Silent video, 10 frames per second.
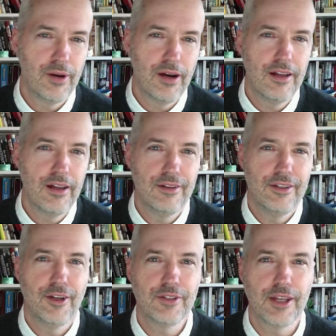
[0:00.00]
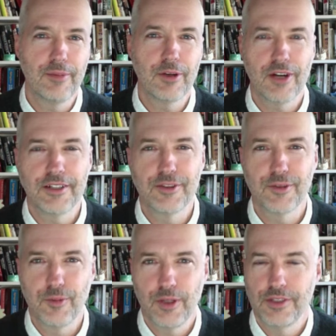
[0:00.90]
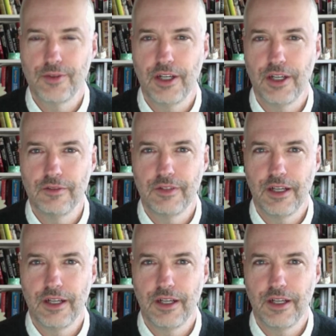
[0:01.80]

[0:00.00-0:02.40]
but, you know, Democrats are the ones who have